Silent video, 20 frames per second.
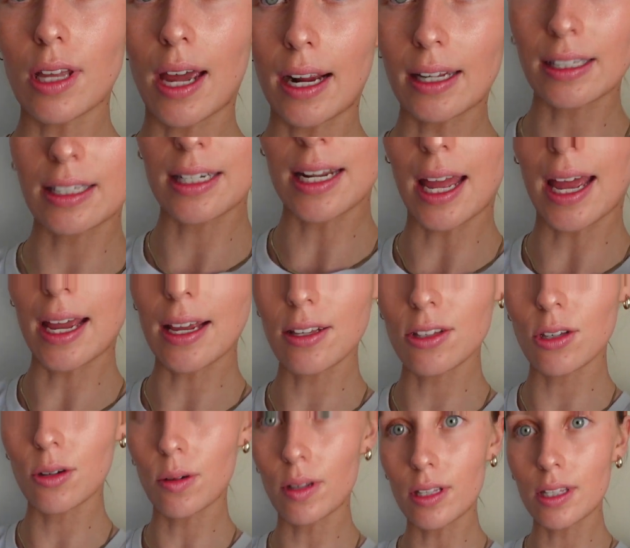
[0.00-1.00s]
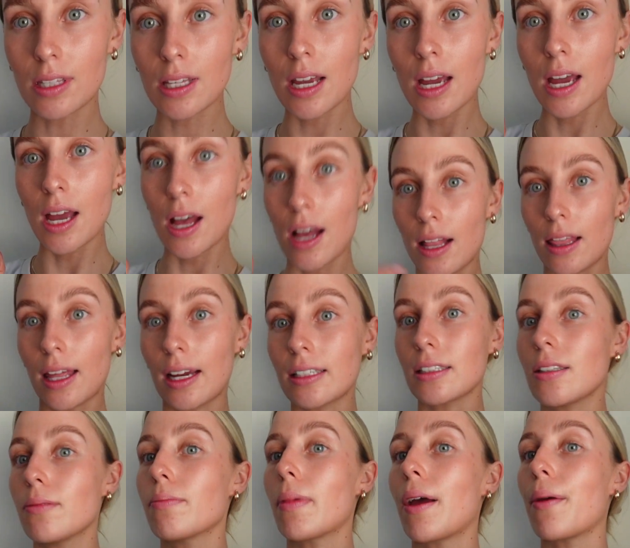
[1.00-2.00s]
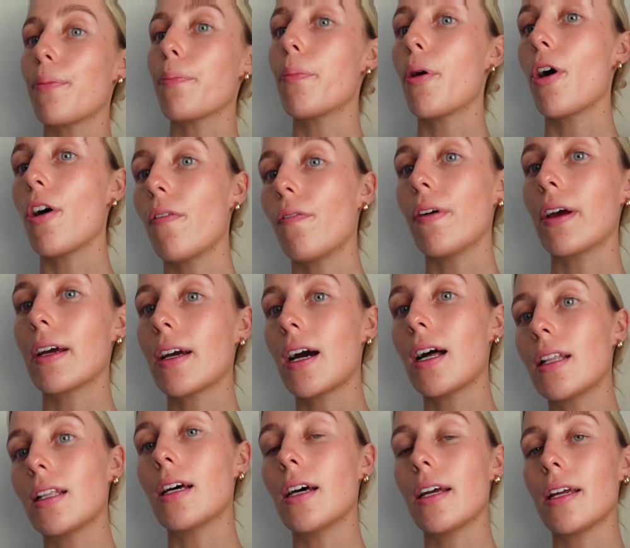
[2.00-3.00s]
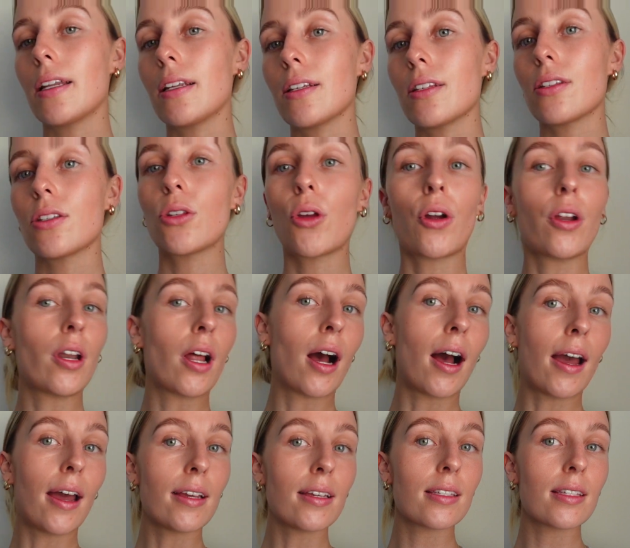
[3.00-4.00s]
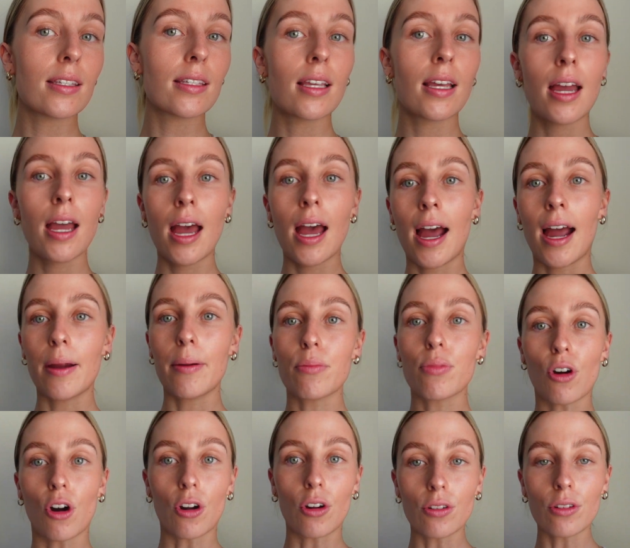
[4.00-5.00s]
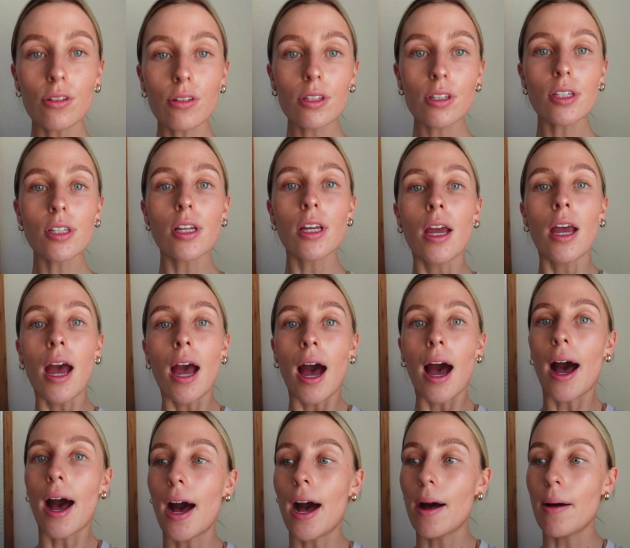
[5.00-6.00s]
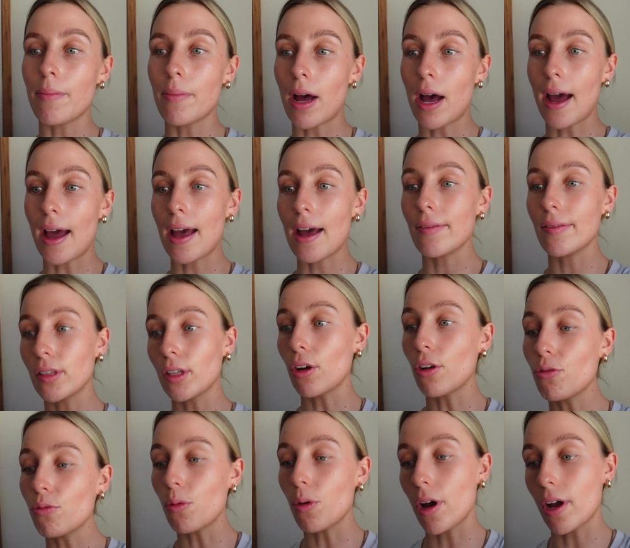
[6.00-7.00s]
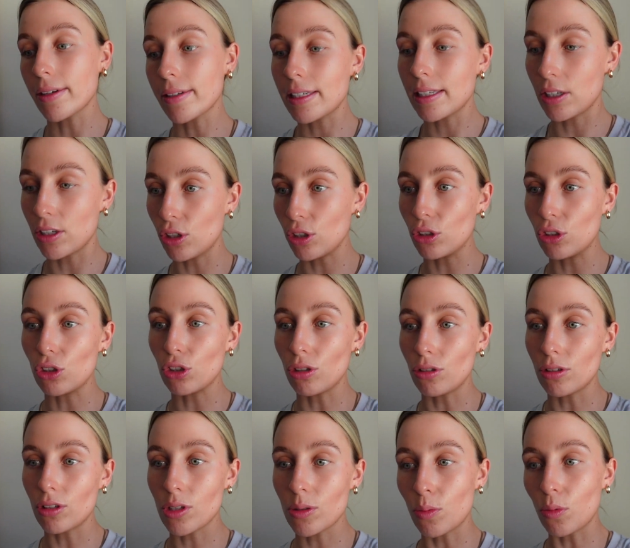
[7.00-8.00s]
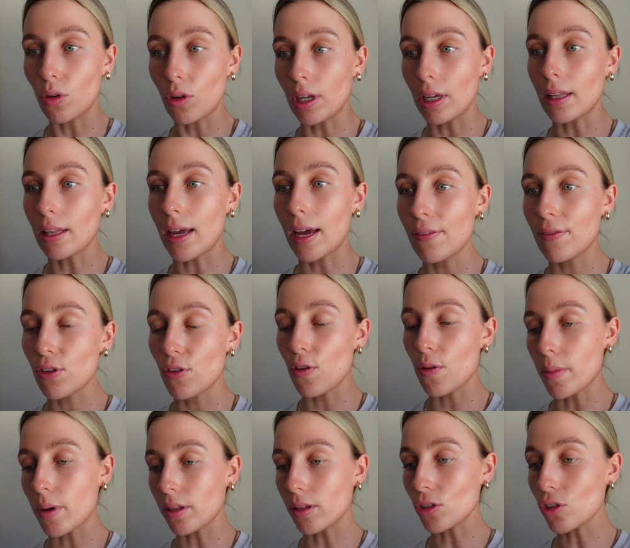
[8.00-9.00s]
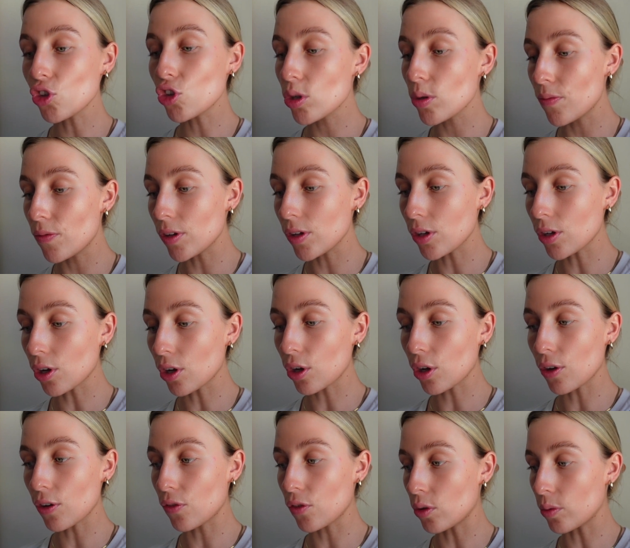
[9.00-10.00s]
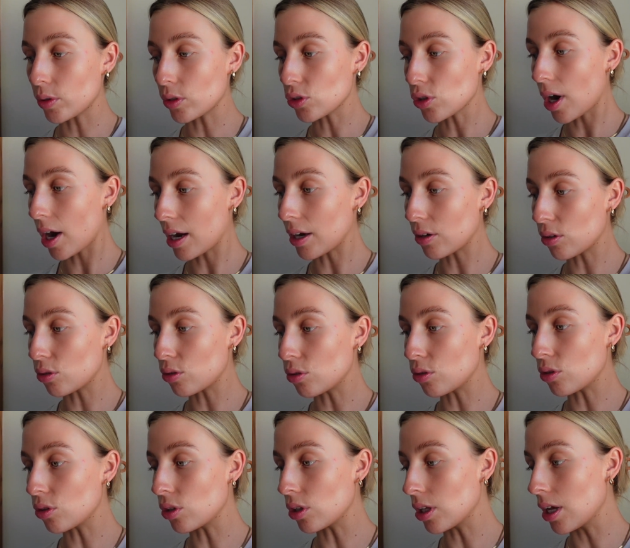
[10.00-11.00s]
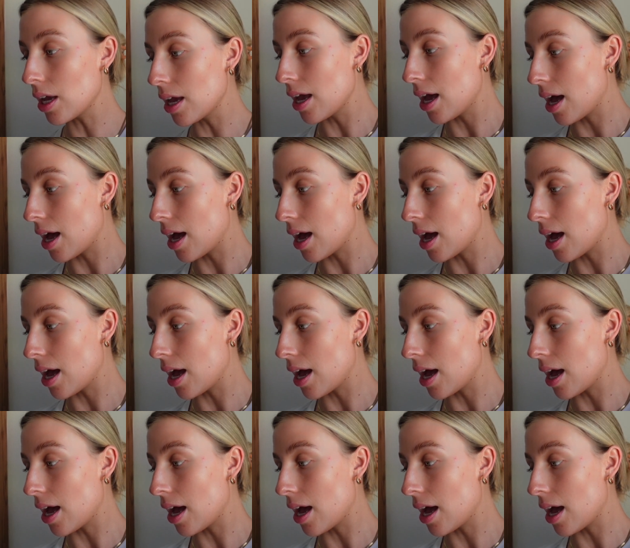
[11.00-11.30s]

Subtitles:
like today. So it's like my perfect color. It is so nice and bronzed. I have a lot of work to shoot this morning. I have to film another YouTube video, film a try on haul,